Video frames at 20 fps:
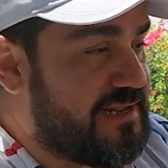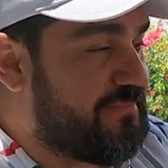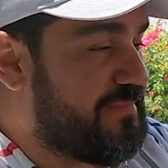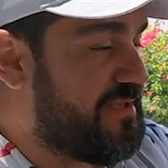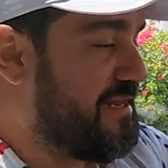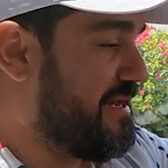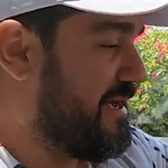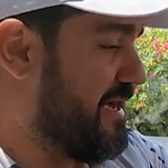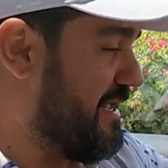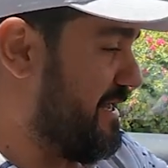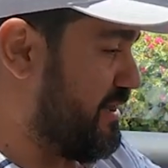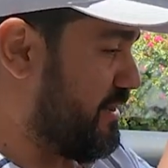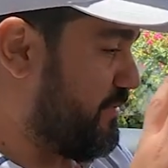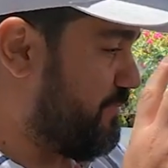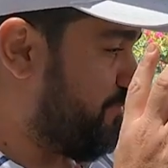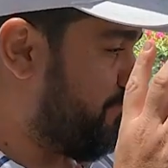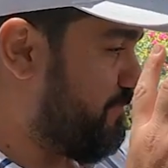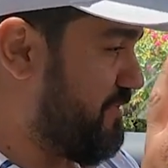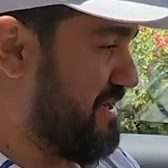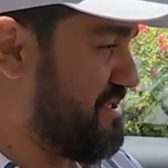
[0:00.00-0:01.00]
I mean, I
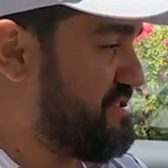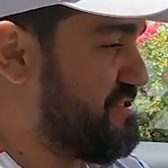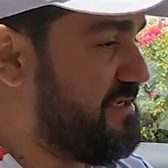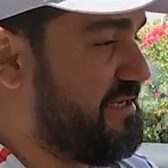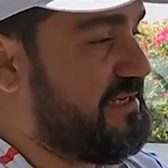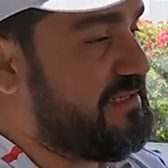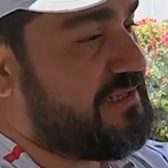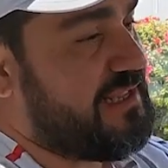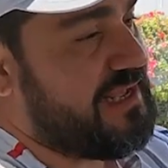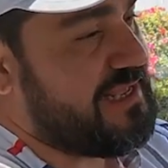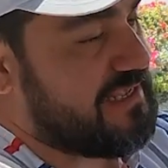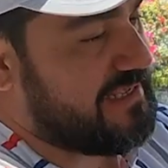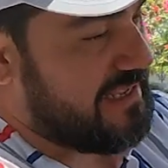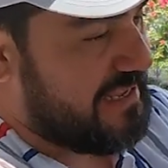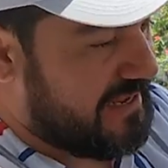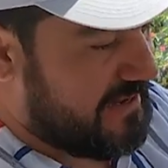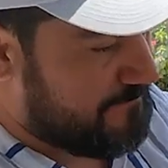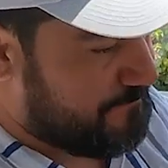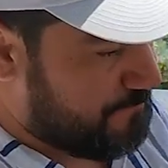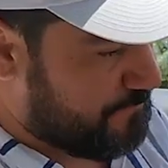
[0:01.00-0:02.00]
especially like
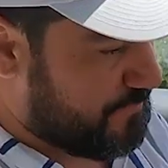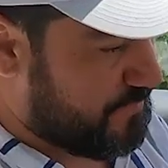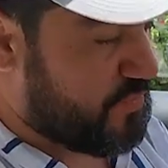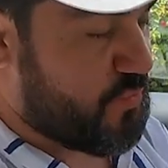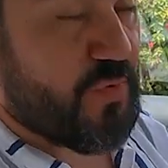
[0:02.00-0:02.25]
the